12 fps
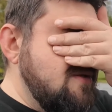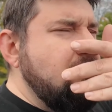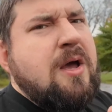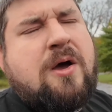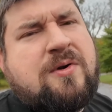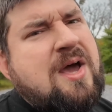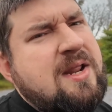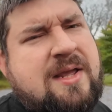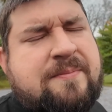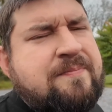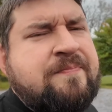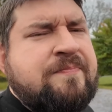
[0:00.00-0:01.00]
No, not
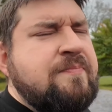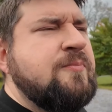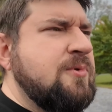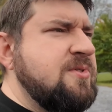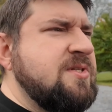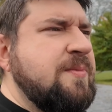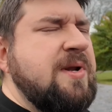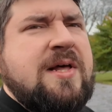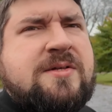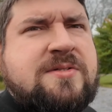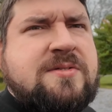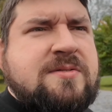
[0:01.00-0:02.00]
him. Well, someone
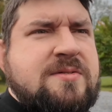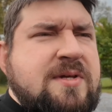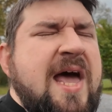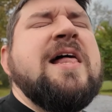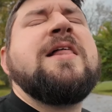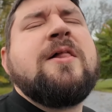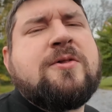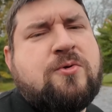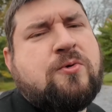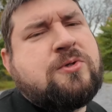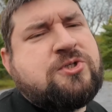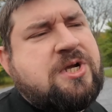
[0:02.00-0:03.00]
else. L L
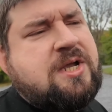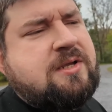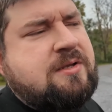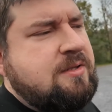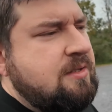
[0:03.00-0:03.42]
Cool J.